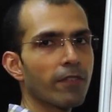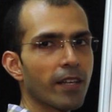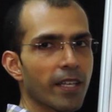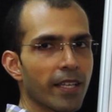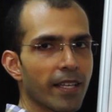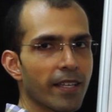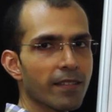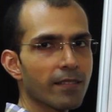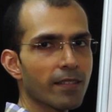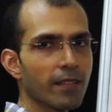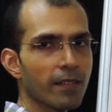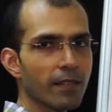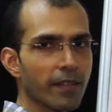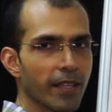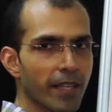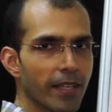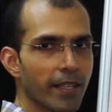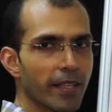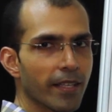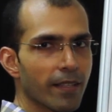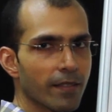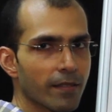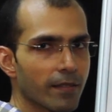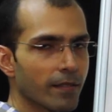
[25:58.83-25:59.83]
as the
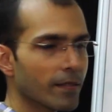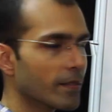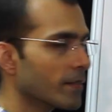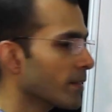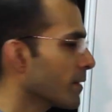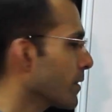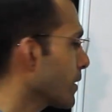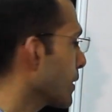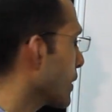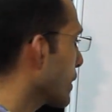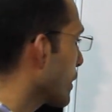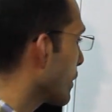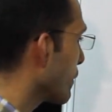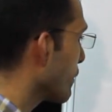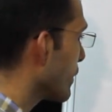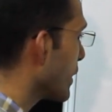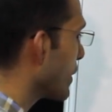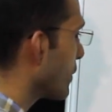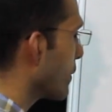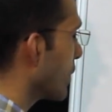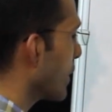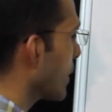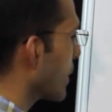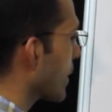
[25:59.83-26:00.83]
radius,
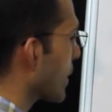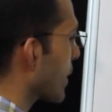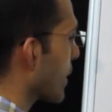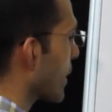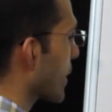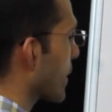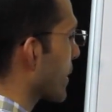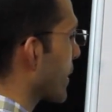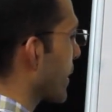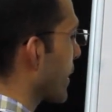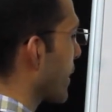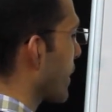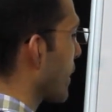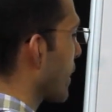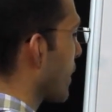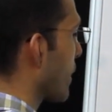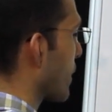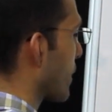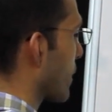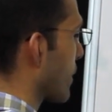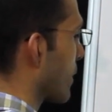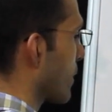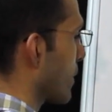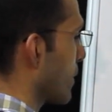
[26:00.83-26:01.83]
we will cut an
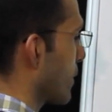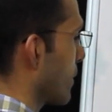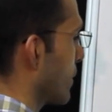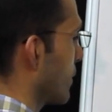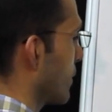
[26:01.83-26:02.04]
arc.